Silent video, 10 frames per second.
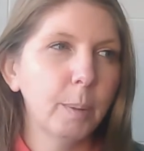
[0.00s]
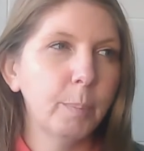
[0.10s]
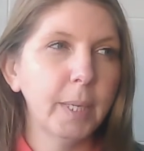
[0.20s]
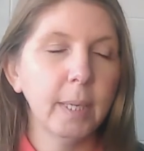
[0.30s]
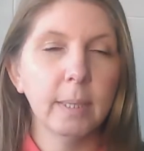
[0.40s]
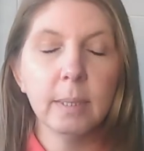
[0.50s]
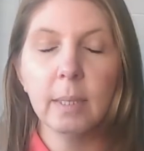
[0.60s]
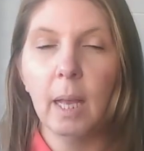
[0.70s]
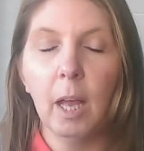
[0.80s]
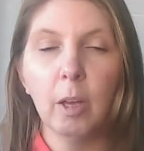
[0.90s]
be
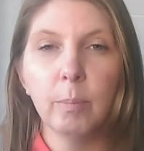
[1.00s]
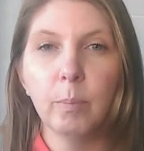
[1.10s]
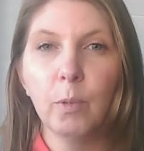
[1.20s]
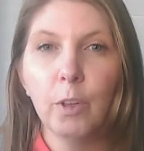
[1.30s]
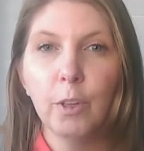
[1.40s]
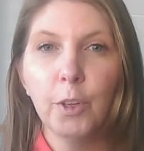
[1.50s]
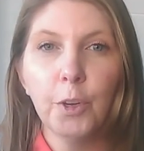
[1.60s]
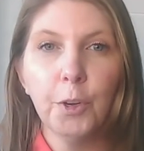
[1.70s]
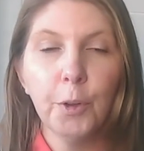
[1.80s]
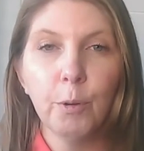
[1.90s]
it,
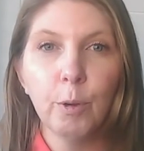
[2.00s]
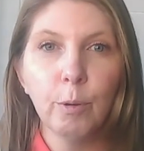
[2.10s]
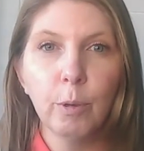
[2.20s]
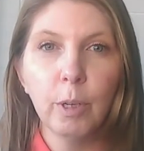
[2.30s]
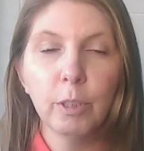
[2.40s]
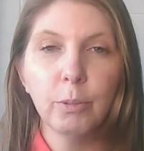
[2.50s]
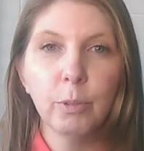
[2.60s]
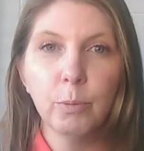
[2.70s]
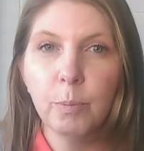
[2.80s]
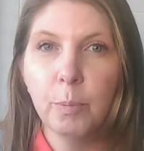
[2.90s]
you
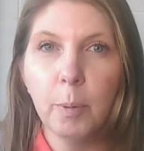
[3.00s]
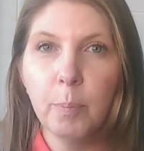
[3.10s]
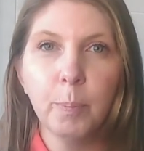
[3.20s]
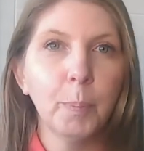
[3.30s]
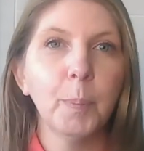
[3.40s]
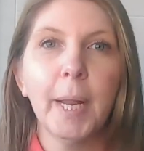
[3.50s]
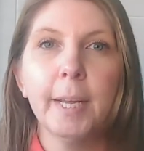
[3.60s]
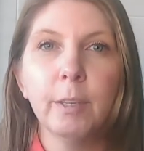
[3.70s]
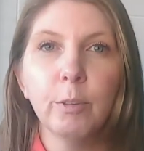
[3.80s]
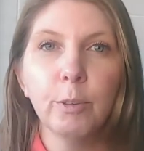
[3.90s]
know,
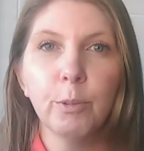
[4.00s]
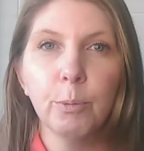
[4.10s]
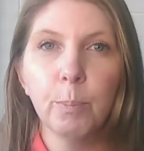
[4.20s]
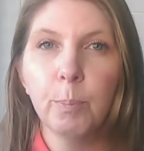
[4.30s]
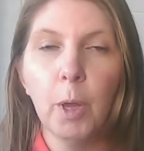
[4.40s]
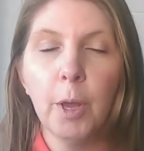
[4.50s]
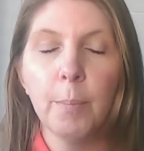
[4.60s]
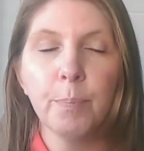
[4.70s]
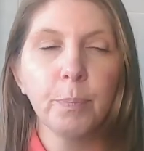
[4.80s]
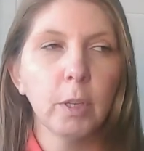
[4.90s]
playing
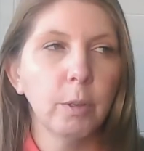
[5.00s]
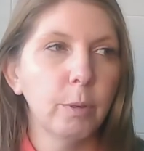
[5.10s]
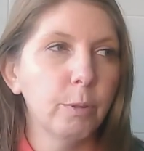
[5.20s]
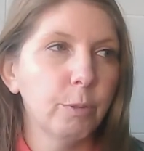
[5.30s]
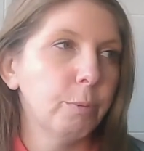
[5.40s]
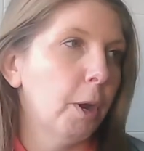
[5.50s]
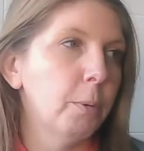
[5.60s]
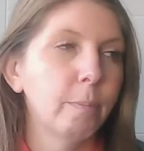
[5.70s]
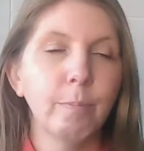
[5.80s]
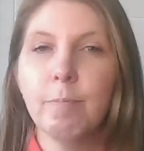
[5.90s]
throw
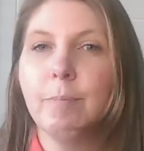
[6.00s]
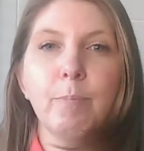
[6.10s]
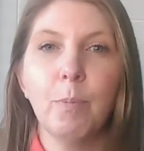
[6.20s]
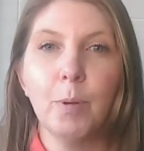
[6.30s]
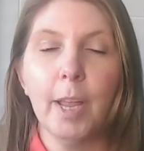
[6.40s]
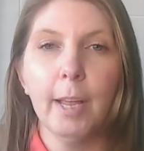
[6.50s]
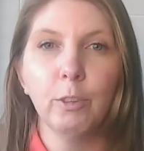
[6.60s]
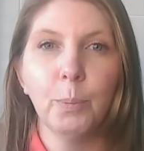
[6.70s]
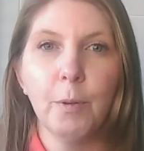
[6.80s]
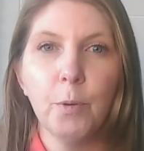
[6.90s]
and
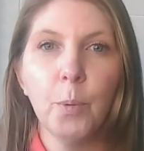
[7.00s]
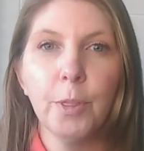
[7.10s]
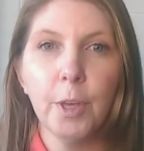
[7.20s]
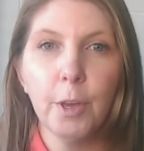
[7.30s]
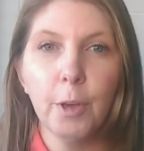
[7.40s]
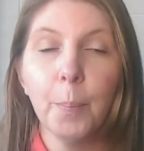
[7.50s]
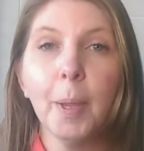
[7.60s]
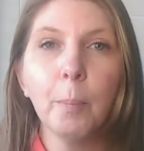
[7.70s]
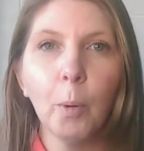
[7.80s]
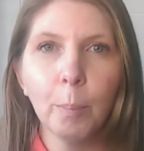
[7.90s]
catch, whatever, with a
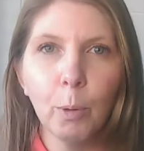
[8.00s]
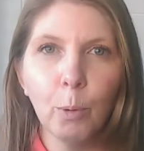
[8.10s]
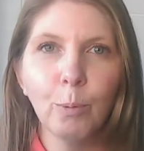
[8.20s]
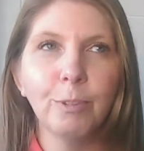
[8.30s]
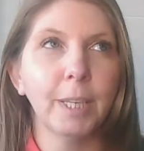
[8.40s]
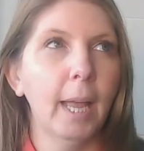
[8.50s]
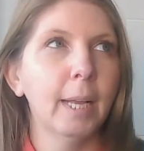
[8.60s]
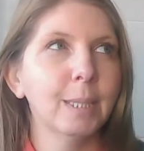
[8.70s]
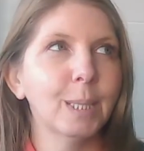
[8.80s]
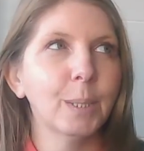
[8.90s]
ping pong ball for
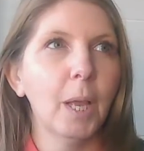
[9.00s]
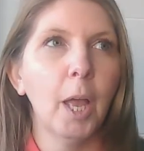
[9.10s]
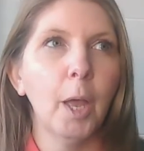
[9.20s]
cats,